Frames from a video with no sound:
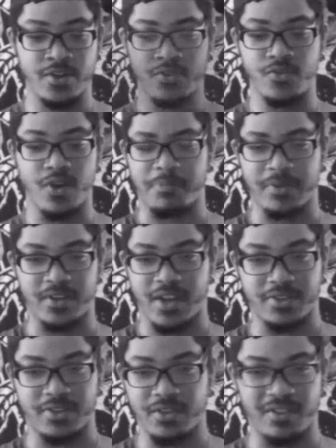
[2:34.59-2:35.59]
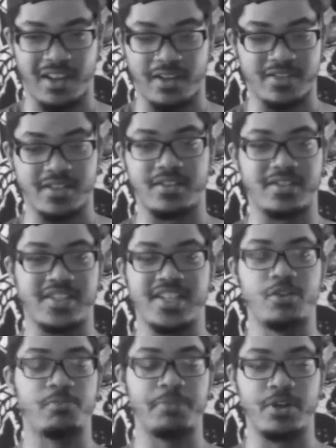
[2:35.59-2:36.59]
Grew up in like I said, the
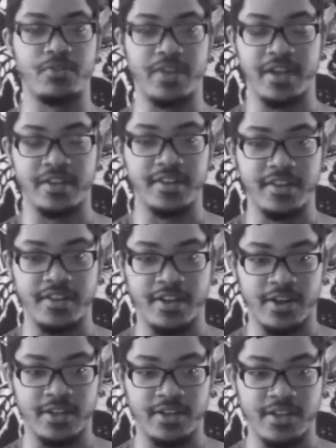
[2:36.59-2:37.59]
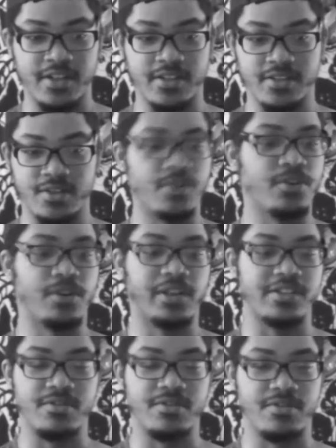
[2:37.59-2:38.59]
tailbone end of the 90s, the
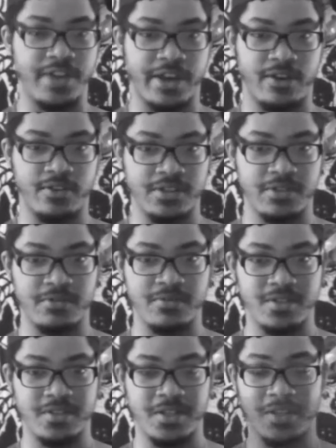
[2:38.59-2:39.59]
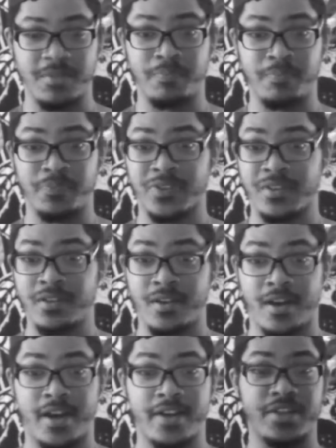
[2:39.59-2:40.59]
early 2000s, and
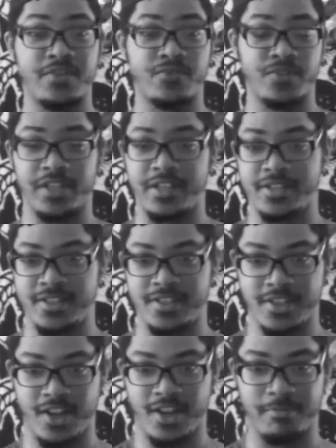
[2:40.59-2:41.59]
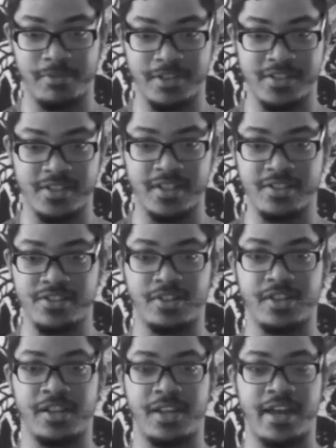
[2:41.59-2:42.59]
I didn't really stop listening
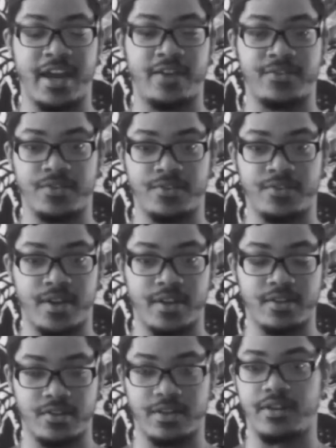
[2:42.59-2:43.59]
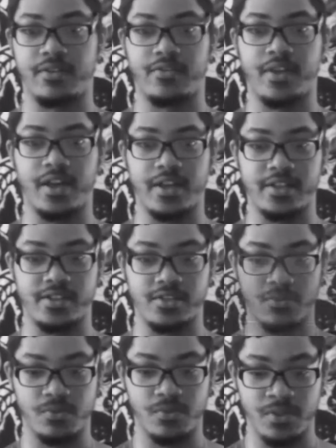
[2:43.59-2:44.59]
until after I got out of high
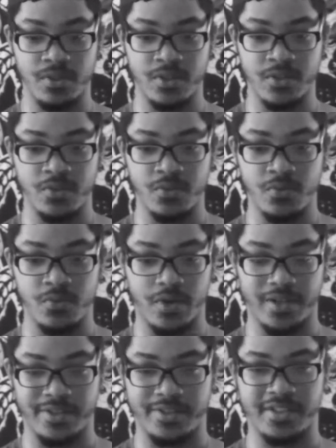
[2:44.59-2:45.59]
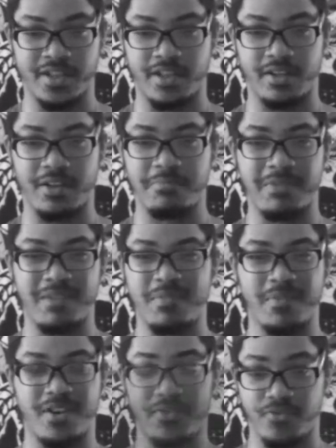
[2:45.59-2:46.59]
school, or I should say, like,
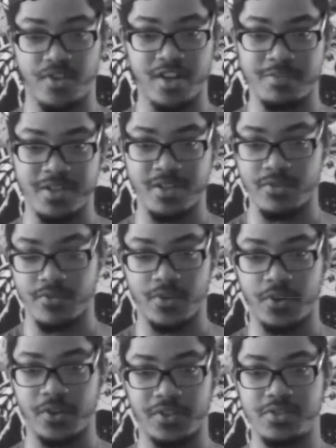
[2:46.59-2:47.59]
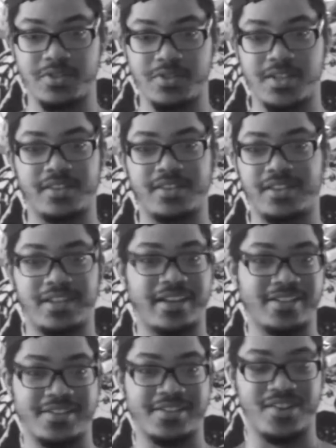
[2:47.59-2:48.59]
maybe my freshman year of college was, like, the
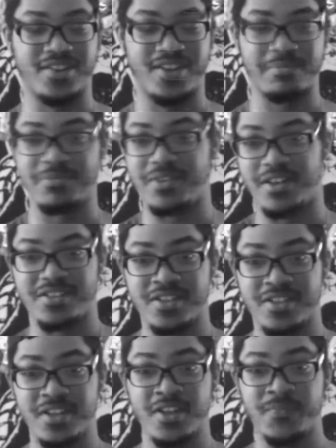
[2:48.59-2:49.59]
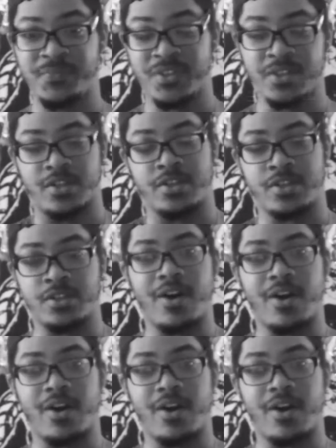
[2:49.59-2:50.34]
last time that, you know,